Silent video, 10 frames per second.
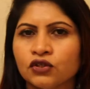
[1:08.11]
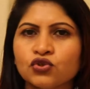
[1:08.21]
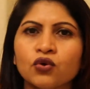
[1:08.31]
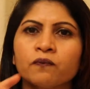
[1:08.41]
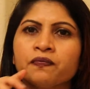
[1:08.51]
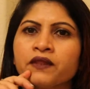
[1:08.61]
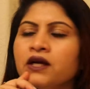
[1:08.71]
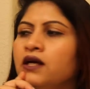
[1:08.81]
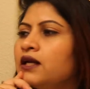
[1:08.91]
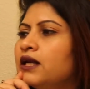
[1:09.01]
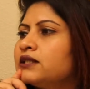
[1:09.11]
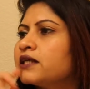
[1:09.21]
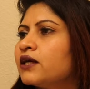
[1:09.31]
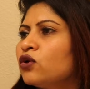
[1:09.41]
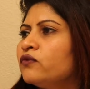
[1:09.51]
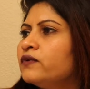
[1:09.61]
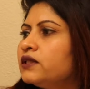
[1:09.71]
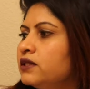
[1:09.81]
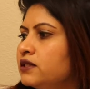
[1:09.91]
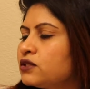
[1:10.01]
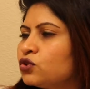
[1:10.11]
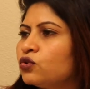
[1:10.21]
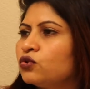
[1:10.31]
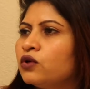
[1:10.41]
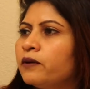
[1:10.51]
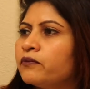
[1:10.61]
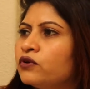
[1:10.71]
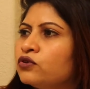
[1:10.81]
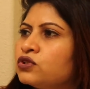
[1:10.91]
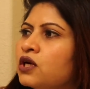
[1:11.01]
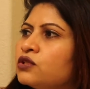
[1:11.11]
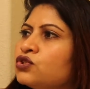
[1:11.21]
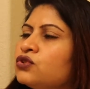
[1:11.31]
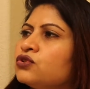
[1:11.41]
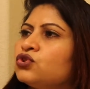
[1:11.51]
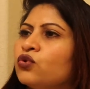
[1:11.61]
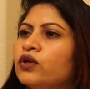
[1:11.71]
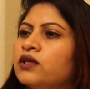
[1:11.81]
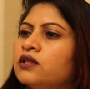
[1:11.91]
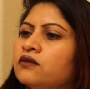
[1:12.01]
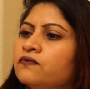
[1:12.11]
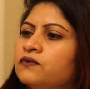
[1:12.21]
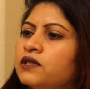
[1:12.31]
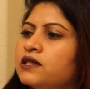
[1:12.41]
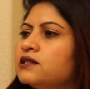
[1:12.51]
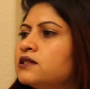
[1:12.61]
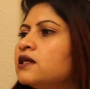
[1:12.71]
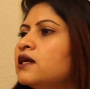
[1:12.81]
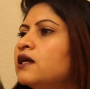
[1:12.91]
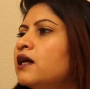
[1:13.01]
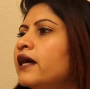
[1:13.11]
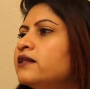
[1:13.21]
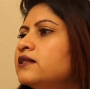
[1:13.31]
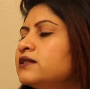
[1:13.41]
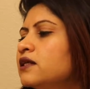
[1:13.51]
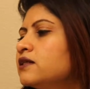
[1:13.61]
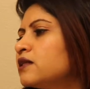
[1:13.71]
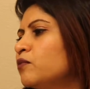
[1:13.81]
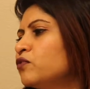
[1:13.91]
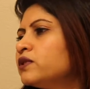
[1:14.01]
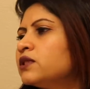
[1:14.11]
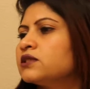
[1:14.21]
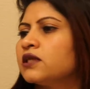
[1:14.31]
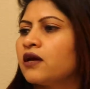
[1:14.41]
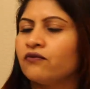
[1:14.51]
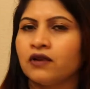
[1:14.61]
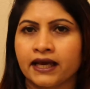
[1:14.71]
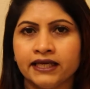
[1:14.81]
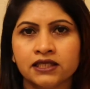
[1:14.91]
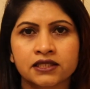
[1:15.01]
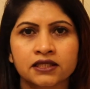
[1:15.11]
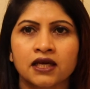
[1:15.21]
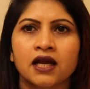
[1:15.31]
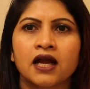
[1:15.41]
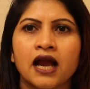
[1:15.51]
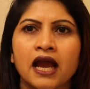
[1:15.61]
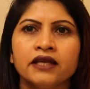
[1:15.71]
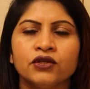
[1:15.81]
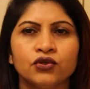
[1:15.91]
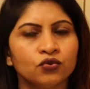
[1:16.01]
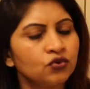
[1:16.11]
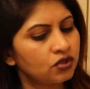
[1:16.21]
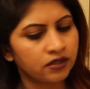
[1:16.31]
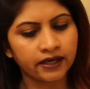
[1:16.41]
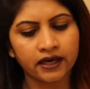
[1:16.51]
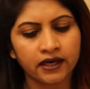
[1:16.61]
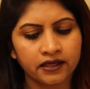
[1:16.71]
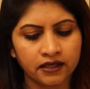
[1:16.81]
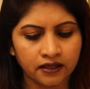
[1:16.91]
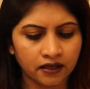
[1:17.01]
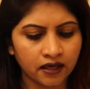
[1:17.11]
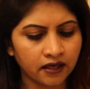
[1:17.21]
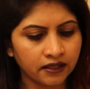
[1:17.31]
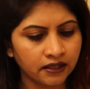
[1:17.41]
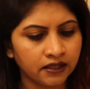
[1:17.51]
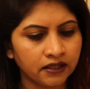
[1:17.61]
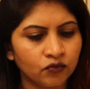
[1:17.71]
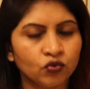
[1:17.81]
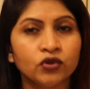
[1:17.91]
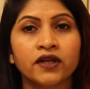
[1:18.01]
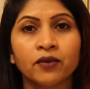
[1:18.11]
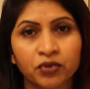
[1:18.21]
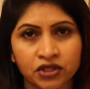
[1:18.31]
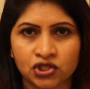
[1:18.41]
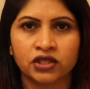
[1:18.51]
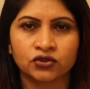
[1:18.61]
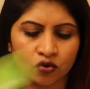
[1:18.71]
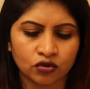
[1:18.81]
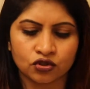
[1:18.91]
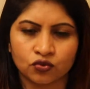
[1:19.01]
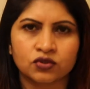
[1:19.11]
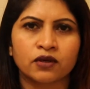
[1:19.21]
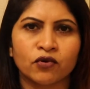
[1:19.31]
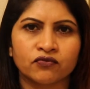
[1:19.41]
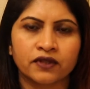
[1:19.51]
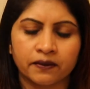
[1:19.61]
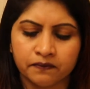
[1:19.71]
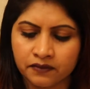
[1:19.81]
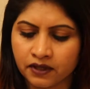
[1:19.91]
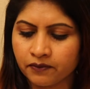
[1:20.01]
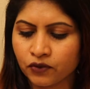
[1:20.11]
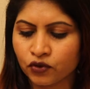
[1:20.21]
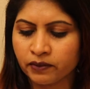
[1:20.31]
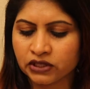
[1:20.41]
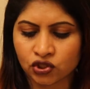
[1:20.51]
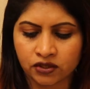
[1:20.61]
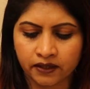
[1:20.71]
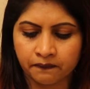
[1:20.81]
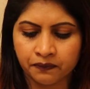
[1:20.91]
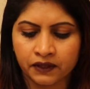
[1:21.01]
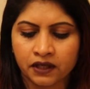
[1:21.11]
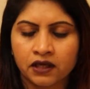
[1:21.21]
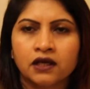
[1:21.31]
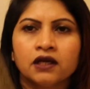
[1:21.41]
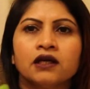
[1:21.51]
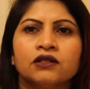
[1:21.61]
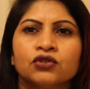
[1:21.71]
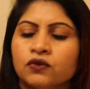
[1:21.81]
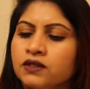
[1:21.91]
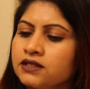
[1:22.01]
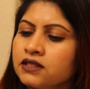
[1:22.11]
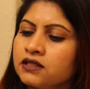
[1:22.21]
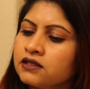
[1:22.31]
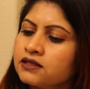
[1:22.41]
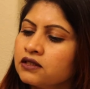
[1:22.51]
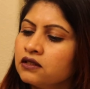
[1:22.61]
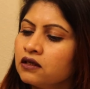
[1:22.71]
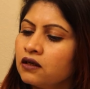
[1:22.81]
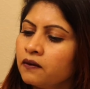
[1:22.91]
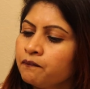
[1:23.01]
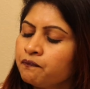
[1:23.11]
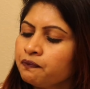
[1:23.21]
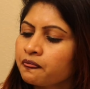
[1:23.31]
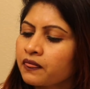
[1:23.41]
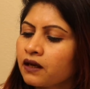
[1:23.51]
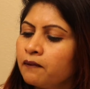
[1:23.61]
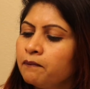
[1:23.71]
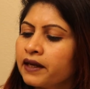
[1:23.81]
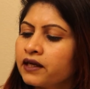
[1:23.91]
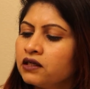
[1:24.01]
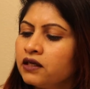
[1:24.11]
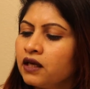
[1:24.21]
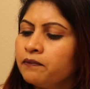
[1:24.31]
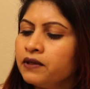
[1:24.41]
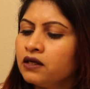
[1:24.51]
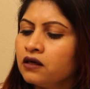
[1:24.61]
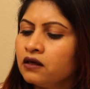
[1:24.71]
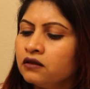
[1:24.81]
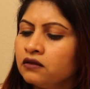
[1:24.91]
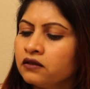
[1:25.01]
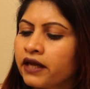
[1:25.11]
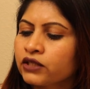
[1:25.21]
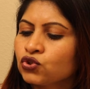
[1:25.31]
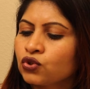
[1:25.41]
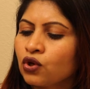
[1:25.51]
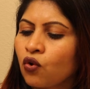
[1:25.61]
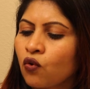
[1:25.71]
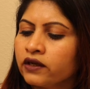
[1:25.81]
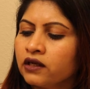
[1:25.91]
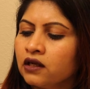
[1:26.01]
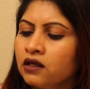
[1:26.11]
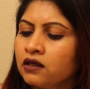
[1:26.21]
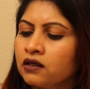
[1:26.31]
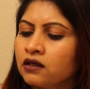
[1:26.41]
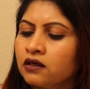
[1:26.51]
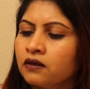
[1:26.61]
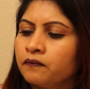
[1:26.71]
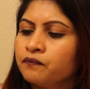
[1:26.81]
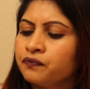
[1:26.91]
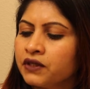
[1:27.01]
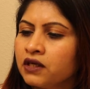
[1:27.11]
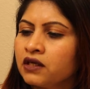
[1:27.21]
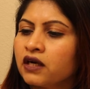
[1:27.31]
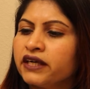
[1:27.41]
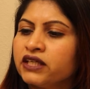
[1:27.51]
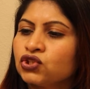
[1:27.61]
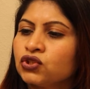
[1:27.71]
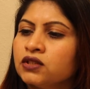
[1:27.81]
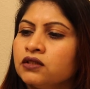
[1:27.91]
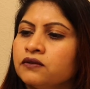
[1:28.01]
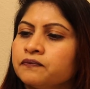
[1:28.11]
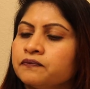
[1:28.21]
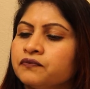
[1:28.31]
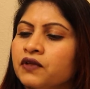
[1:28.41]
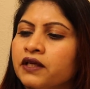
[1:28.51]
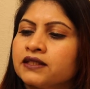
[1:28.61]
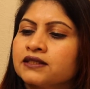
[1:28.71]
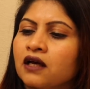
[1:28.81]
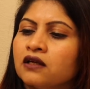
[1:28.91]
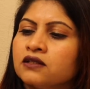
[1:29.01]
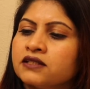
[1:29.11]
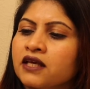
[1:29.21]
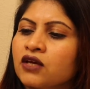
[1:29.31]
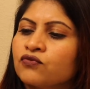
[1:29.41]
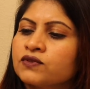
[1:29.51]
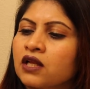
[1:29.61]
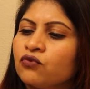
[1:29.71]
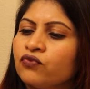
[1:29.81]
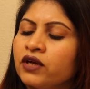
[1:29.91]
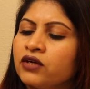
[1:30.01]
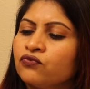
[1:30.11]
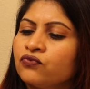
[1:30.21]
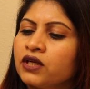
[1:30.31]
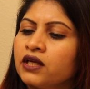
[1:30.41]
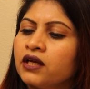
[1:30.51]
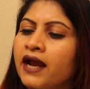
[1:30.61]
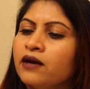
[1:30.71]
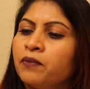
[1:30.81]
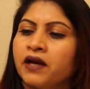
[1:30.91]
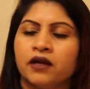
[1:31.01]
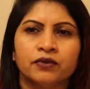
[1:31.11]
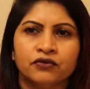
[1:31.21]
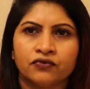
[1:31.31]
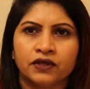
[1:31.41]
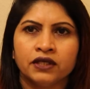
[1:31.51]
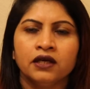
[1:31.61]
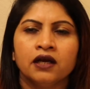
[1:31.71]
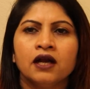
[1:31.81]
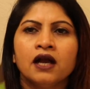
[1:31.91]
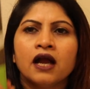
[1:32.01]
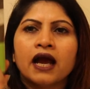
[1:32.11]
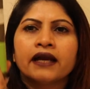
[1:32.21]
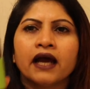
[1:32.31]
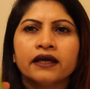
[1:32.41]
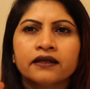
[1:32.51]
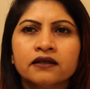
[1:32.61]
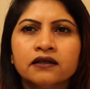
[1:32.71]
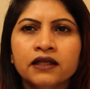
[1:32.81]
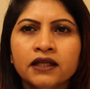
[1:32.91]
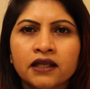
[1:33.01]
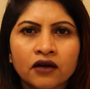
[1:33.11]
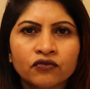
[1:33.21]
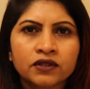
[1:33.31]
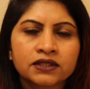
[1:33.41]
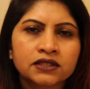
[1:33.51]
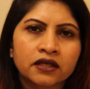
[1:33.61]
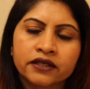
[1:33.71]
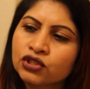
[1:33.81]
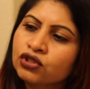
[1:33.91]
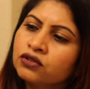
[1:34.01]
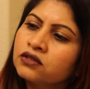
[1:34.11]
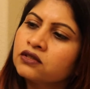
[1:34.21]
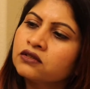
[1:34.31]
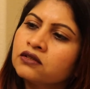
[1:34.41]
so let's get on with it so I'm going to start showing the things and these are some of the things that I've liked and used and I would repurchase also some of them I'm going to mention them so this is the macadamia natural oil um, conditioner it is color safe sulfate free and paraben free and I really loved this conditioner